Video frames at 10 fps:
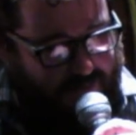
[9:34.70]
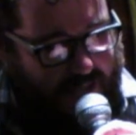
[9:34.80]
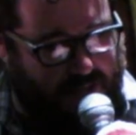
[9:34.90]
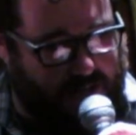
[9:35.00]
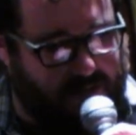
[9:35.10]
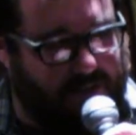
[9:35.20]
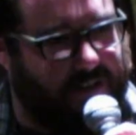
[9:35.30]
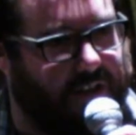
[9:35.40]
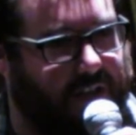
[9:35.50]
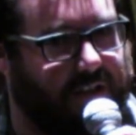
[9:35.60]
And then
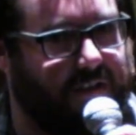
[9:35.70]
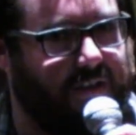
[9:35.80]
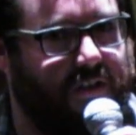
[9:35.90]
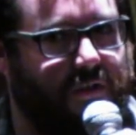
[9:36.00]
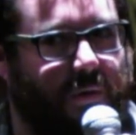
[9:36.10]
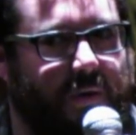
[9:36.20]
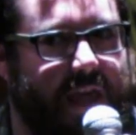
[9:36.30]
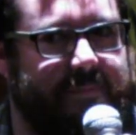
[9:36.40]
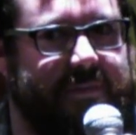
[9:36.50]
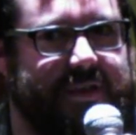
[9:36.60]
what would
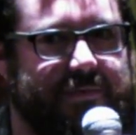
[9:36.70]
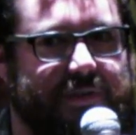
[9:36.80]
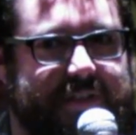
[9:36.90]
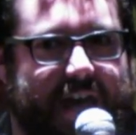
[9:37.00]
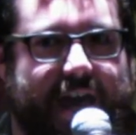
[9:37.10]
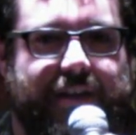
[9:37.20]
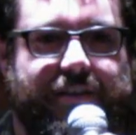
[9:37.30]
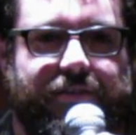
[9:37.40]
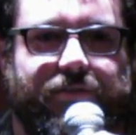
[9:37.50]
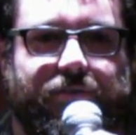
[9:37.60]
happen is when you
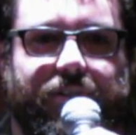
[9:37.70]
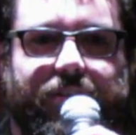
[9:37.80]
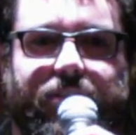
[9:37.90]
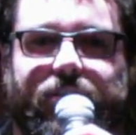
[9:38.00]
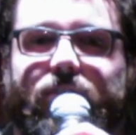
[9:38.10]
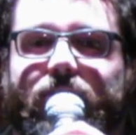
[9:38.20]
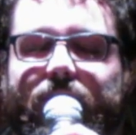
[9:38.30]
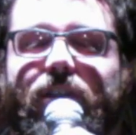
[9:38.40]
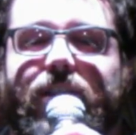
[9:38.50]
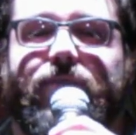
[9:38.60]
died, you
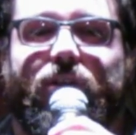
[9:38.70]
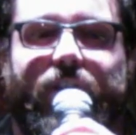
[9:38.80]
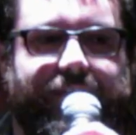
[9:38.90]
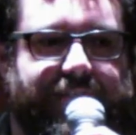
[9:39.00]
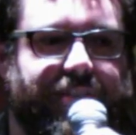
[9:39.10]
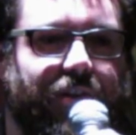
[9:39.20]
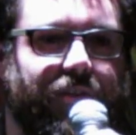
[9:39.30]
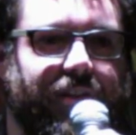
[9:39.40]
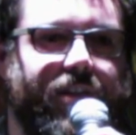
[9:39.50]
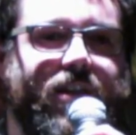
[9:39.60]
could leave a
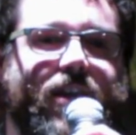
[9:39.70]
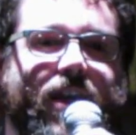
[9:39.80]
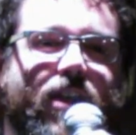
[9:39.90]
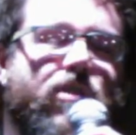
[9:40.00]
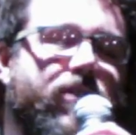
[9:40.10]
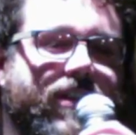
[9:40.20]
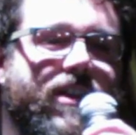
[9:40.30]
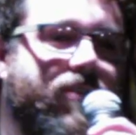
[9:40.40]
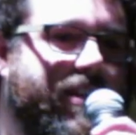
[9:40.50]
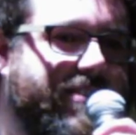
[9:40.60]
gravestone, and no
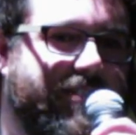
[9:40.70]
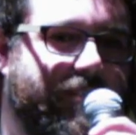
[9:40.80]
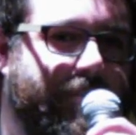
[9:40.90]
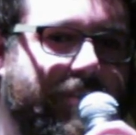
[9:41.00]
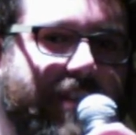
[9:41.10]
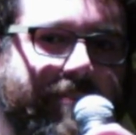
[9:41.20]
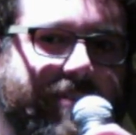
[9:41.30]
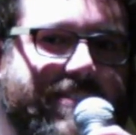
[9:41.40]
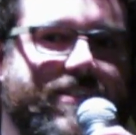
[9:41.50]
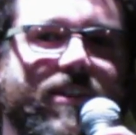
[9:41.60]
one else in the computer lab
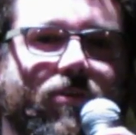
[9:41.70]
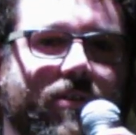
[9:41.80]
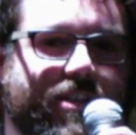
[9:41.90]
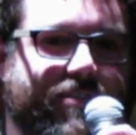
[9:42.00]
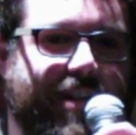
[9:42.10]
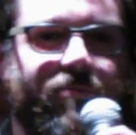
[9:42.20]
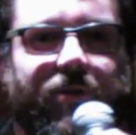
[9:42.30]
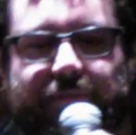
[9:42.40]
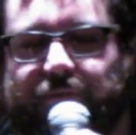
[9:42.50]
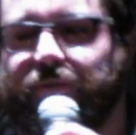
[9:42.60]
could see you on the trail.
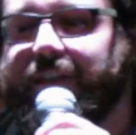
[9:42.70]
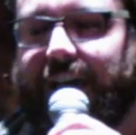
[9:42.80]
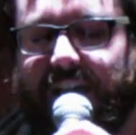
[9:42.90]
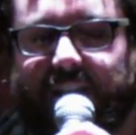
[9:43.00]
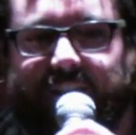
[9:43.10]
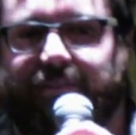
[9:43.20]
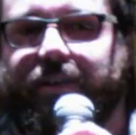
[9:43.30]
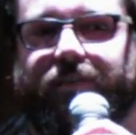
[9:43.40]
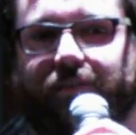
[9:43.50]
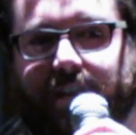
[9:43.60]
But if you died and
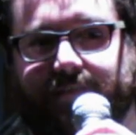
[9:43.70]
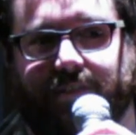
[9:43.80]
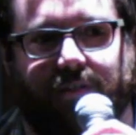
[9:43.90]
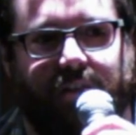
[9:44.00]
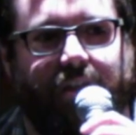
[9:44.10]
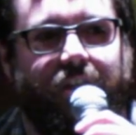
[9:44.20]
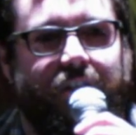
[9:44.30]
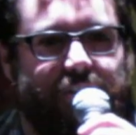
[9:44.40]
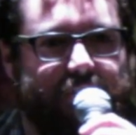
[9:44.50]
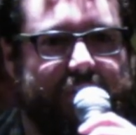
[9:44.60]
left a gravestone,
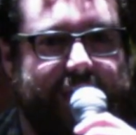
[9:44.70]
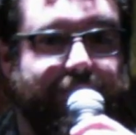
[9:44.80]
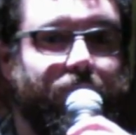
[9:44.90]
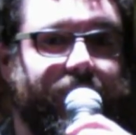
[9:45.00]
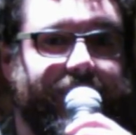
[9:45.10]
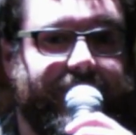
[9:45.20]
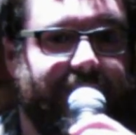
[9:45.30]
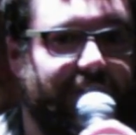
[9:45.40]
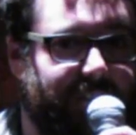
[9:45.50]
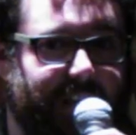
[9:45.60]
everyone could
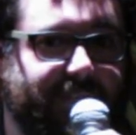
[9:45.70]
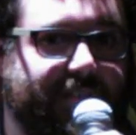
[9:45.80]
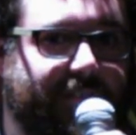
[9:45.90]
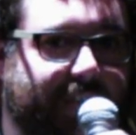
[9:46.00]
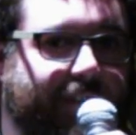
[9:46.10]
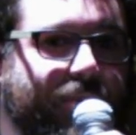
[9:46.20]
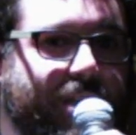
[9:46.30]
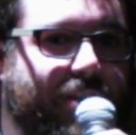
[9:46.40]
see your gravestone. They could read